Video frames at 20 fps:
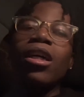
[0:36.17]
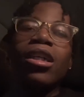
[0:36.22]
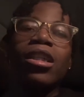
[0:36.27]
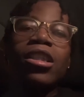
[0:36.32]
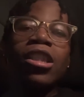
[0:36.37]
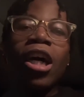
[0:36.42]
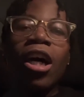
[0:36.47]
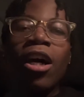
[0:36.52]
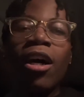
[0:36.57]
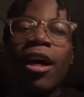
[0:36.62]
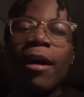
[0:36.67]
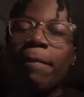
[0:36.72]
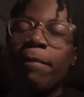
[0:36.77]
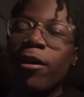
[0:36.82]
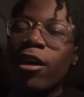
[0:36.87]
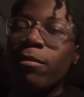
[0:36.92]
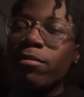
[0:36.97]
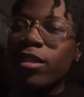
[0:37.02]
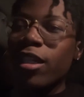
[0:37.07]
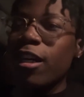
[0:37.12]
Y'all, I'm
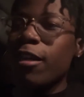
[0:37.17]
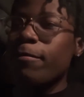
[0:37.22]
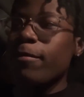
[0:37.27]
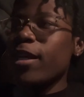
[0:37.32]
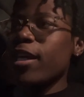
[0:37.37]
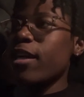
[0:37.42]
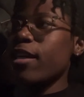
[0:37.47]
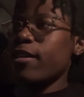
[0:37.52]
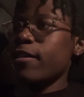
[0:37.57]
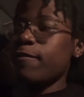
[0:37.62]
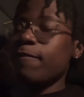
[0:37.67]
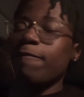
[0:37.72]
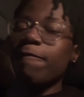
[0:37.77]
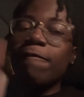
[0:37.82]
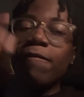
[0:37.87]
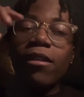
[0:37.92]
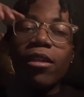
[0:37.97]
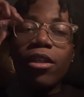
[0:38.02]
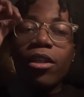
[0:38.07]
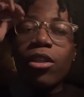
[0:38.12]
pumped up, man.
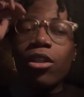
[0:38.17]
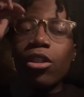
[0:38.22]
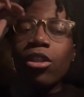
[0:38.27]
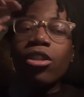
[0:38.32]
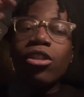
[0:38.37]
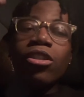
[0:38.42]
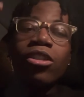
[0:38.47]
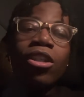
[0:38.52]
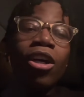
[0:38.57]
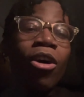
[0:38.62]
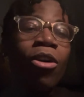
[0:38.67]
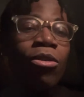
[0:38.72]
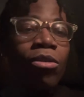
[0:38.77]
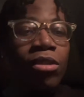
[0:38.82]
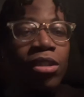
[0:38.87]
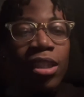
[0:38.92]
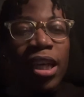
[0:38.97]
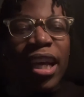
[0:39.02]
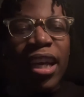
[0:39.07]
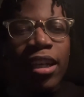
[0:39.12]

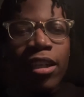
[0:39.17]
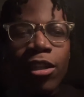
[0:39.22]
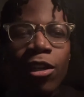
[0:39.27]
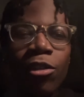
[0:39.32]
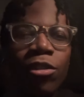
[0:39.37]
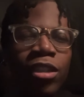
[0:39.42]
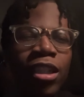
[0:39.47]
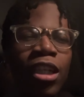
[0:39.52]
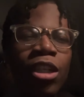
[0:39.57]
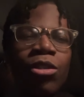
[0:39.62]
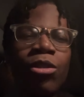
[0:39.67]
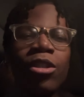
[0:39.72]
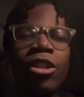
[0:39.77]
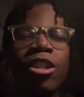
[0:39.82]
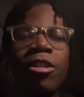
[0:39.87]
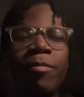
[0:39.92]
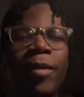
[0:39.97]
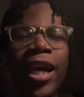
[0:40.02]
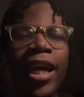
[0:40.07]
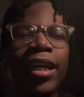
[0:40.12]
Don't take no
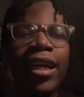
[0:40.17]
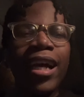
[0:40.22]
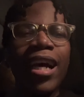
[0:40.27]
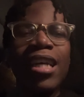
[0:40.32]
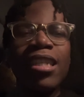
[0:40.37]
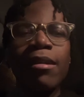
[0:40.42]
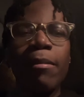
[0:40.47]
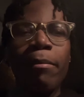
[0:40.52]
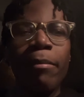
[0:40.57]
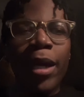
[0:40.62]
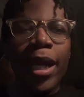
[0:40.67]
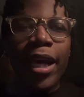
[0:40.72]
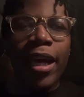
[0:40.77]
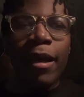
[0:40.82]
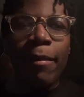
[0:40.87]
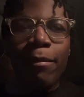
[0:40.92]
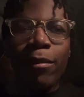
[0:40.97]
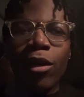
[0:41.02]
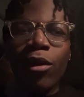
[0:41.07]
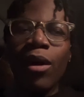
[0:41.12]
disrespect as a
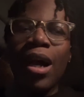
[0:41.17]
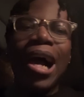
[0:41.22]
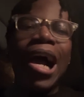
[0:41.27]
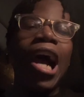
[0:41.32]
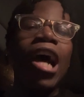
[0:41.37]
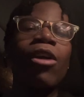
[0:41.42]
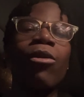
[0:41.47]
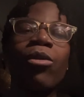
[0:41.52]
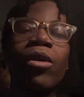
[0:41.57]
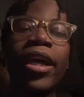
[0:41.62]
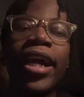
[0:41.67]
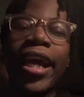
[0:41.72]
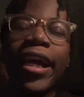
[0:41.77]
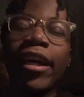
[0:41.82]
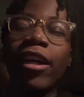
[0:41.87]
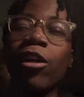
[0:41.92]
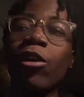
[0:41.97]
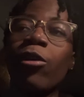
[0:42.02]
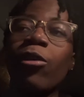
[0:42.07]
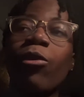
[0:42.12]
man, bro. I don't
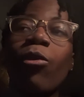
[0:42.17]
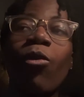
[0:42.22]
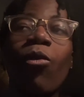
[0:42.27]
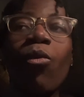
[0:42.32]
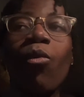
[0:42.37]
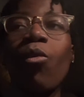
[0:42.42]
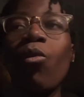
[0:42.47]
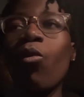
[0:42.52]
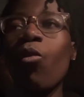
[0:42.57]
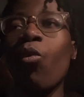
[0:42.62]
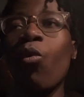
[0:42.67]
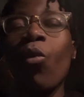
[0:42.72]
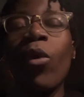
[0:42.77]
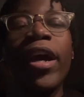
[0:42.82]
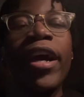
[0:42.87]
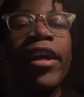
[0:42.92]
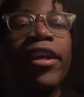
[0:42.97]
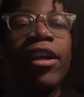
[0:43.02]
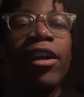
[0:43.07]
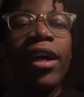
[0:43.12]
care
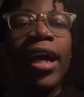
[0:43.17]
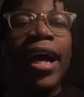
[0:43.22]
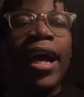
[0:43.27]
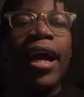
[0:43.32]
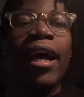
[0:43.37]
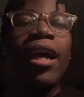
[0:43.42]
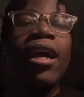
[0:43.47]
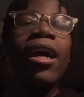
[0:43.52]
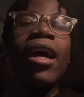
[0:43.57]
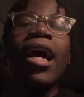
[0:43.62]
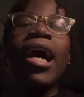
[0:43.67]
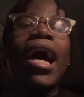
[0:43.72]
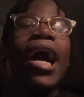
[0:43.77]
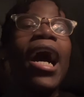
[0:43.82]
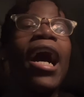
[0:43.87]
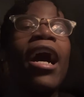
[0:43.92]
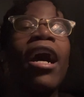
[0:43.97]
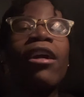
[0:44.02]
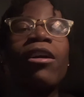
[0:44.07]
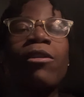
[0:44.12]
where you're at.
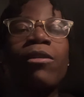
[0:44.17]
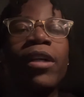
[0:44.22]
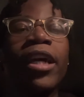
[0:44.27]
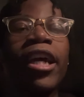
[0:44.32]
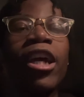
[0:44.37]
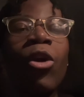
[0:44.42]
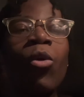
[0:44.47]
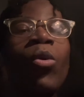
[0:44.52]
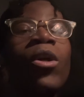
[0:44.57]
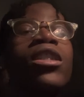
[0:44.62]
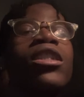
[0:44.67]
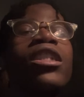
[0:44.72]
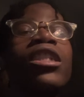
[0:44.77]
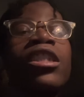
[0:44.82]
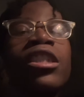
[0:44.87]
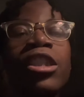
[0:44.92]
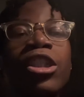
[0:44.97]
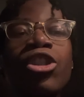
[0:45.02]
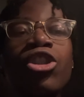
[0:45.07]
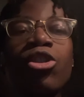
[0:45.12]
I don't care what the
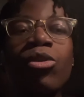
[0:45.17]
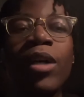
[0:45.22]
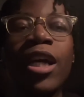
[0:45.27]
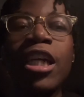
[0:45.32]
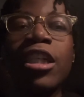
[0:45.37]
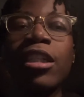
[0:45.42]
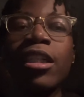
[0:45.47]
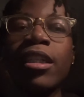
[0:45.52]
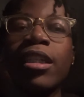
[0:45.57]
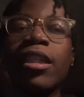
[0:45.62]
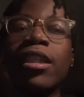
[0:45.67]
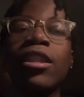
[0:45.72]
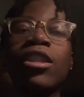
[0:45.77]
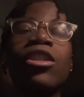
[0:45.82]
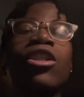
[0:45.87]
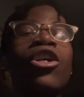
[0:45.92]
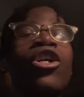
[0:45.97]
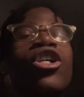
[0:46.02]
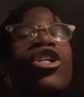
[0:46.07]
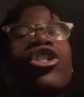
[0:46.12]
situation
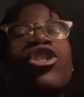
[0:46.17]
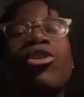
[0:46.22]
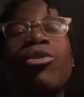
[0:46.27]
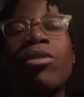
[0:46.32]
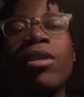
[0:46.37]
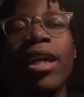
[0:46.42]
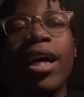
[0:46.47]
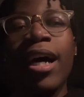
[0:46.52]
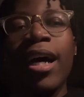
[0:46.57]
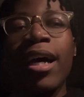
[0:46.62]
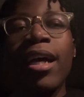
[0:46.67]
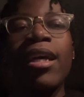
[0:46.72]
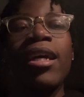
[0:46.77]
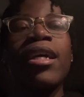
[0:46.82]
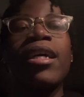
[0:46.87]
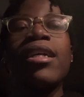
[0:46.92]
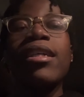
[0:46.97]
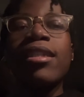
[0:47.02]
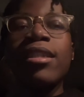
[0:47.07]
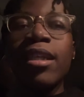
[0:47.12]
is. Do not
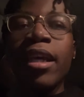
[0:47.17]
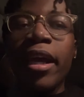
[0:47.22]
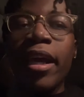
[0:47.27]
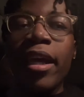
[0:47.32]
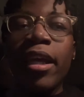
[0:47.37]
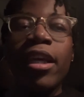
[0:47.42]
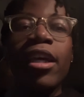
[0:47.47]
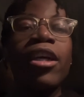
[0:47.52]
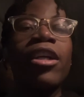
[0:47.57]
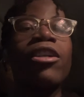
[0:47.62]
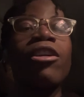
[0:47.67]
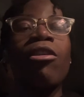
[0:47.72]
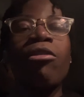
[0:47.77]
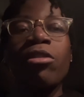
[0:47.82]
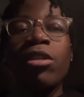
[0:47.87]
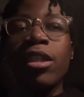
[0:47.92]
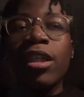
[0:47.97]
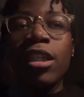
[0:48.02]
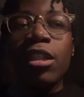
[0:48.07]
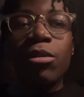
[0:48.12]
take no
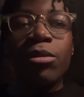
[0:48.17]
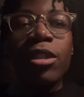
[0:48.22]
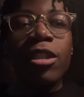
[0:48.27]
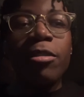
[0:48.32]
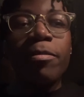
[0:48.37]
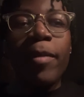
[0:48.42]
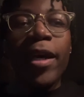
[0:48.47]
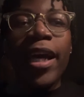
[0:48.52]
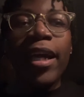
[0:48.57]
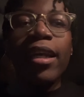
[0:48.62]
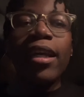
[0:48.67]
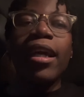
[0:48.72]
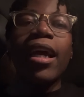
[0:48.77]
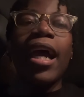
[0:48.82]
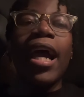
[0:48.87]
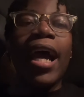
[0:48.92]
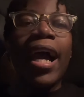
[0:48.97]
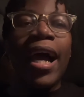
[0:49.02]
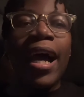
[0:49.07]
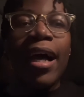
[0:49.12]
disrespect
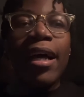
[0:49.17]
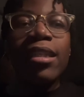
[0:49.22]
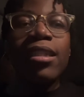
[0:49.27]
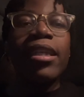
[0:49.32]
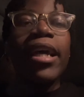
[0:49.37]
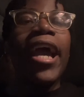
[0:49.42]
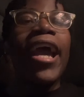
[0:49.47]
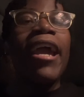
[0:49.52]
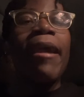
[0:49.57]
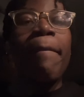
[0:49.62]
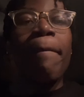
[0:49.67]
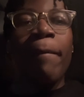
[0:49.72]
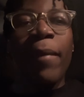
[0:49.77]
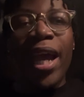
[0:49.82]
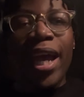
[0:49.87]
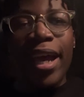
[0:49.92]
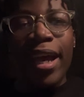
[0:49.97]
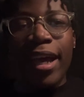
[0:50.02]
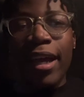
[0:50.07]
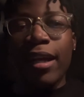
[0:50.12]
as a
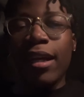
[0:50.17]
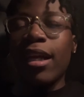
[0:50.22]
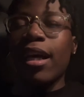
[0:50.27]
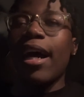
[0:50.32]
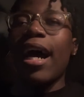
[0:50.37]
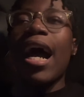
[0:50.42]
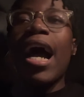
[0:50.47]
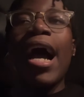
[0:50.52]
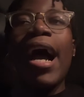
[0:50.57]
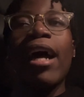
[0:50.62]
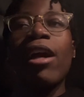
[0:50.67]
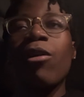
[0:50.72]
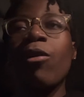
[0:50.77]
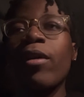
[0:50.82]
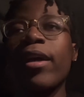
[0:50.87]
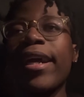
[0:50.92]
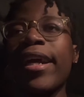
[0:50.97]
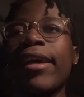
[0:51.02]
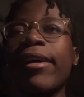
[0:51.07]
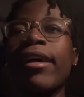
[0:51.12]
man. I don't
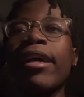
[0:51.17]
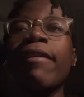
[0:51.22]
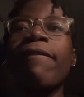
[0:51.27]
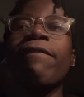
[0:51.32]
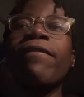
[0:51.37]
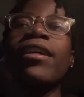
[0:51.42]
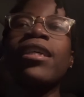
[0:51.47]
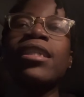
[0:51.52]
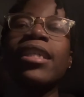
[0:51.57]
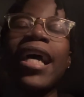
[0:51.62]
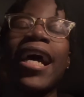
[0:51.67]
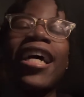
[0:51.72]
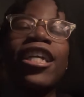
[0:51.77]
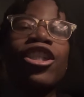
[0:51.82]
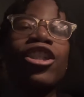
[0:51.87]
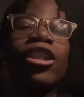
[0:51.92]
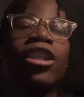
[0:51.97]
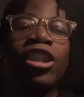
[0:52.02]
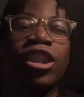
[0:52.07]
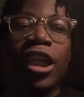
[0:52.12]
care if it's
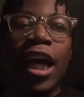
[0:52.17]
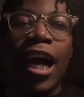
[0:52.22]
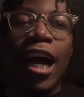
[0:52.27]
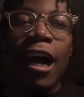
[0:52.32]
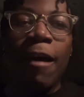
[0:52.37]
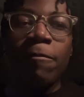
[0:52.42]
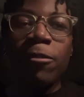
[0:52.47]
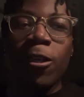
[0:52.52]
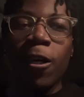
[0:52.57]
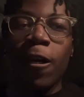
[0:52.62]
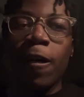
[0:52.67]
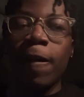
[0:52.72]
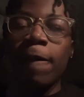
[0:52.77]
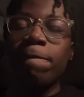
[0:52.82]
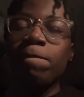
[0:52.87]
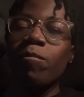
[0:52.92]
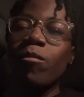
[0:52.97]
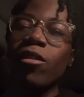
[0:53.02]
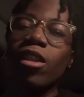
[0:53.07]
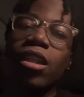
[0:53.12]
at your job, y'all.
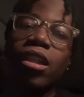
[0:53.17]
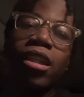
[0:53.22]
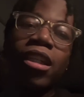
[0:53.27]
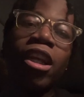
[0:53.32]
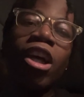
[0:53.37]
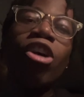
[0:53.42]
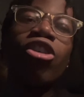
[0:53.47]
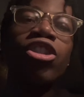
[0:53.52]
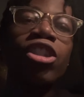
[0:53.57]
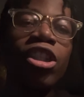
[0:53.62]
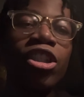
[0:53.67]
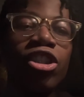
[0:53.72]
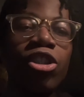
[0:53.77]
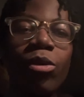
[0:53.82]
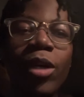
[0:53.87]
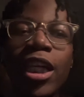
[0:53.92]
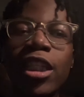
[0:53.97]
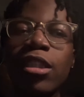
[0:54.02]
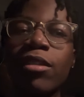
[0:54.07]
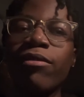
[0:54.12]
Little
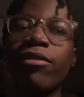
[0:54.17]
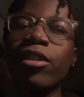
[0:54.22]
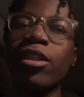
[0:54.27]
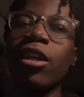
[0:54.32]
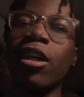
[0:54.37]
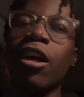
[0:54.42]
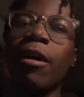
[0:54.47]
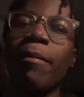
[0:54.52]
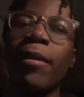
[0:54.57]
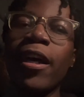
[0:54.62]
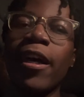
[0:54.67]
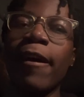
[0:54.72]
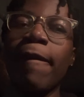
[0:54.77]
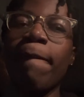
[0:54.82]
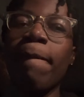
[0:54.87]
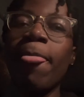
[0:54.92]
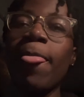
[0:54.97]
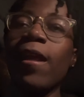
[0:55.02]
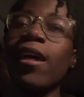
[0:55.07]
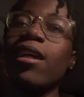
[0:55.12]
situation for y'all,
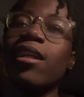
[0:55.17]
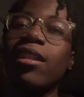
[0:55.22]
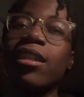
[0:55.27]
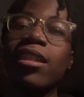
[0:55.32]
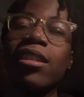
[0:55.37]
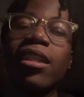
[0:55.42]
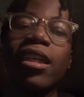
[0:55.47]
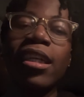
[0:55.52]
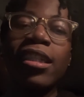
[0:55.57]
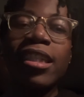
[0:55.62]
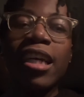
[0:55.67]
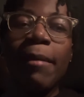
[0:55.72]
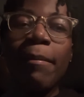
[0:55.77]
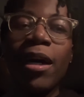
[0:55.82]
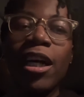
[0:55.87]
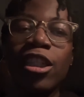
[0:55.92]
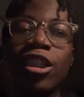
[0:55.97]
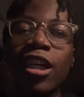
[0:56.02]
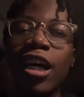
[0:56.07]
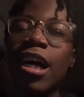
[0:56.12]
man. These niggas at
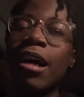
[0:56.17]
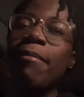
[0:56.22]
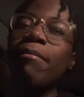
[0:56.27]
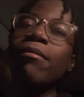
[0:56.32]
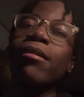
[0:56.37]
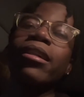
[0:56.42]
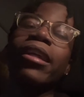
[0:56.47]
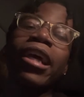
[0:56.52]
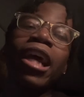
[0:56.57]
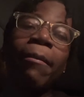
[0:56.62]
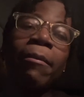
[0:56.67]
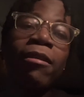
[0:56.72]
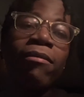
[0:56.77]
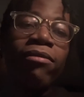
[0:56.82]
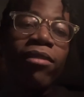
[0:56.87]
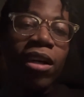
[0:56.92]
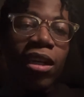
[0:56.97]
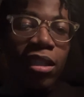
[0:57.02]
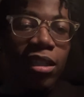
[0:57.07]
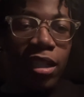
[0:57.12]
my job, they gonna be
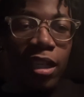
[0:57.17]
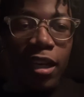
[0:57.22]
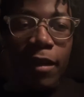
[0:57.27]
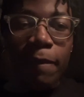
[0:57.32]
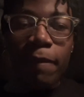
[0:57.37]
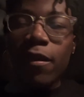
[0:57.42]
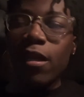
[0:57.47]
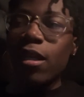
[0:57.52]
fucked up.